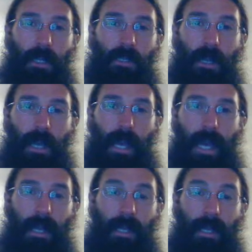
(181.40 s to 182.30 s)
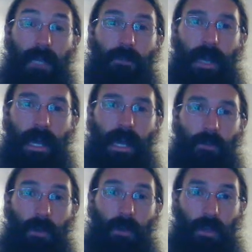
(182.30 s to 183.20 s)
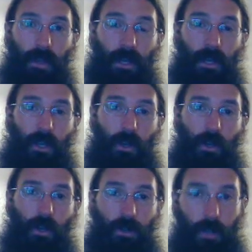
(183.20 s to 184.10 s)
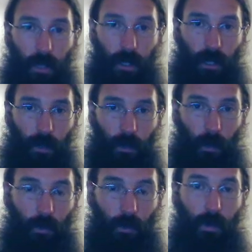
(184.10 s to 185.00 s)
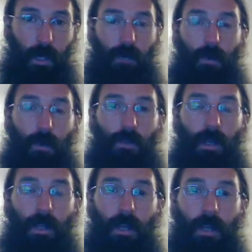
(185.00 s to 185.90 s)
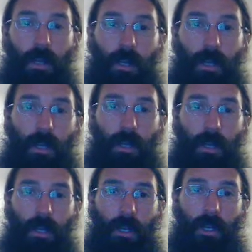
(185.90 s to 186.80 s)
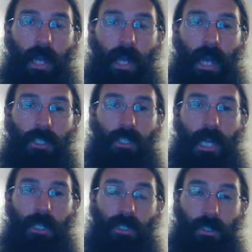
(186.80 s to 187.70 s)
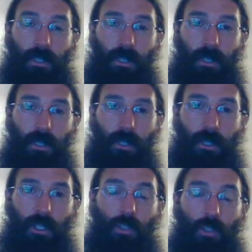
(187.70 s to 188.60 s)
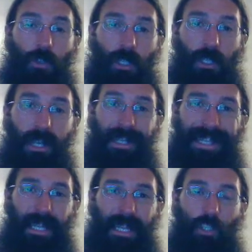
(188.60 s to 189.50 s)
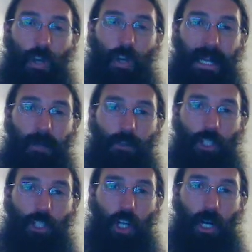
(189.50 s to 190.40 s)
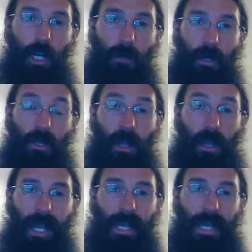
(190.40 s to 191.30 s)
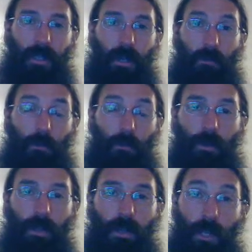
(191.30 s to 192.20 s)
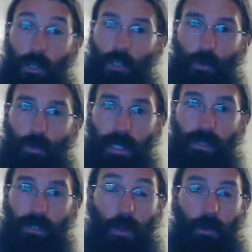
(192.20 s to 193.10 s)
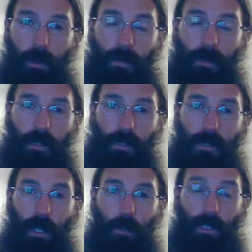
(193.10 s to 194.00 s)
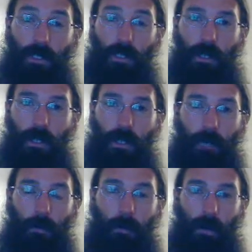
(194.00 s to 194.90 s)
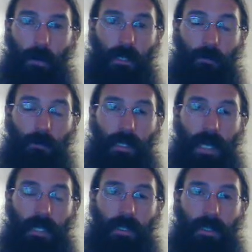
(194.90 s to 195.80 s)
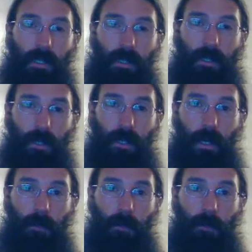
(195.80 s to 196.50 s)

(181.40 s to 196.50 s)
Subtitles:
against, and even have the thing called quote unquote education to get the training for a job that'll last for more than 2 weeks or 3 months, which Labor Board doesn't protect us either,